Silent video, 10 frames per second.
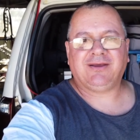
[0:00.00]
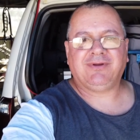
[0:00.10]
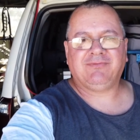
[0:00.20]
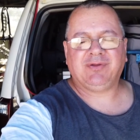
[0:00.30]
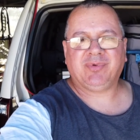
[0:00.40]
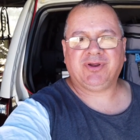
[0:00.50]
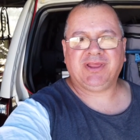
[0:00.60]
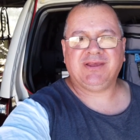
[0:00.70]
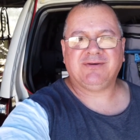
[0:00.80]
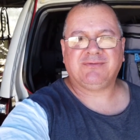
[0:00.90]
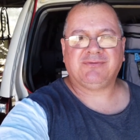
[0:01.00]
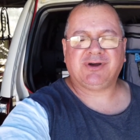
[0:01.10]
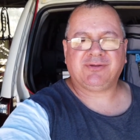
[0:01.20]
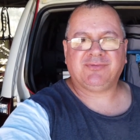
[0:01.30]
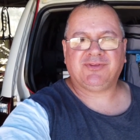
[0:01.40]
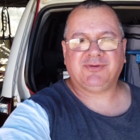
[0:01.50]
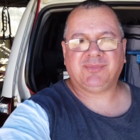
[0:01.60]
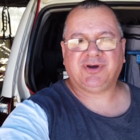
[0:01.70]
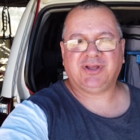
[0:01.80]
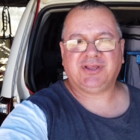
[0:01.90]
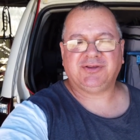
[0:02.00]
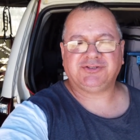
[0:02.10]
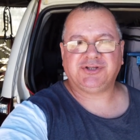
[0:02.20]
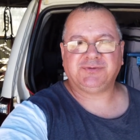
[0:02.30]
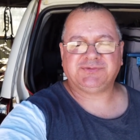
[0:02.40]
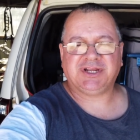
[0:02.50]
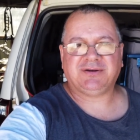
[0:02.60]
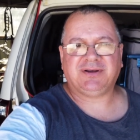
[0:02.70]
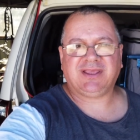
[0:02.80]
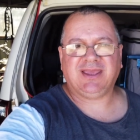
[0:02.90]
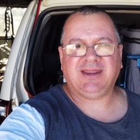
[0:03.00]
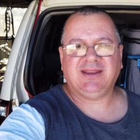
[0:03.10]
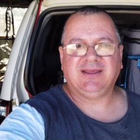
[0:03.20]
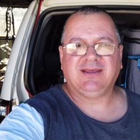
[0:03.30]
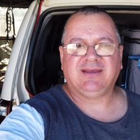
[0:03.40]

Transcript: Hello everybody, welcome to my YouTube channel again.